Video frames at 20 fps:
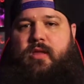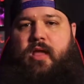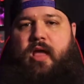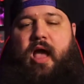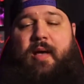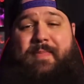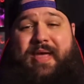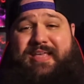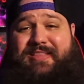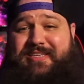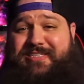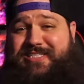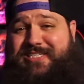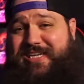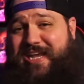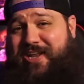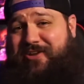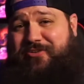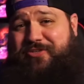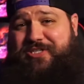I made this
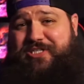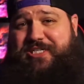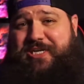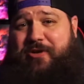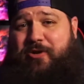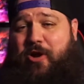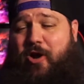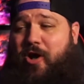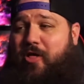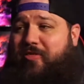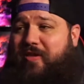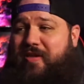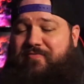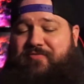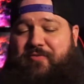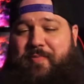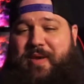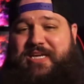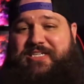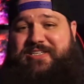channel to share all the
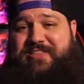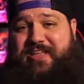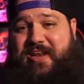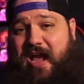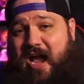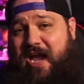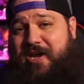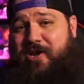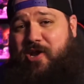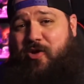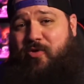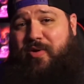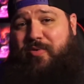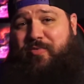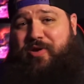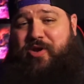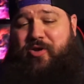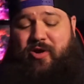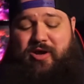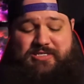information that I know in
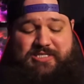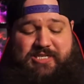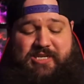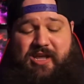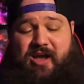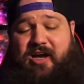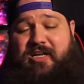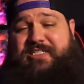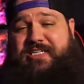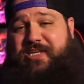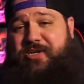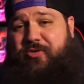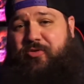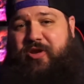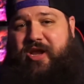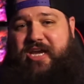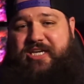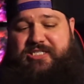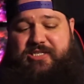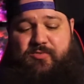regards to content
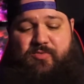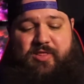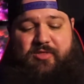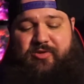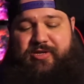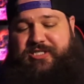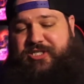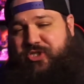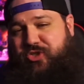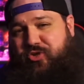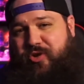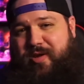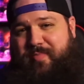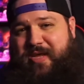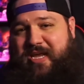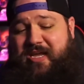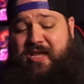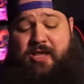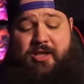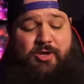creation, whether it's
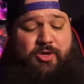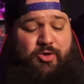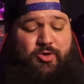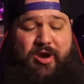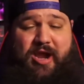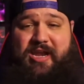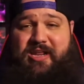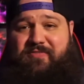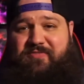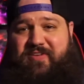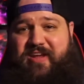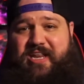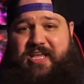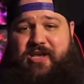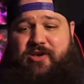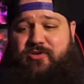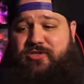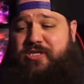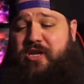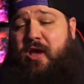streaming, creating
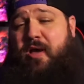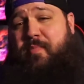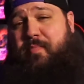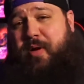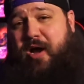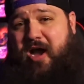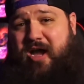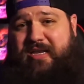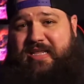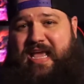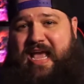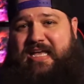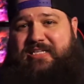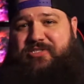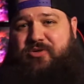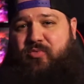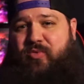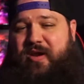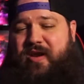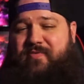videos, podcasts,
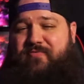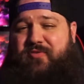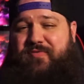or whatever.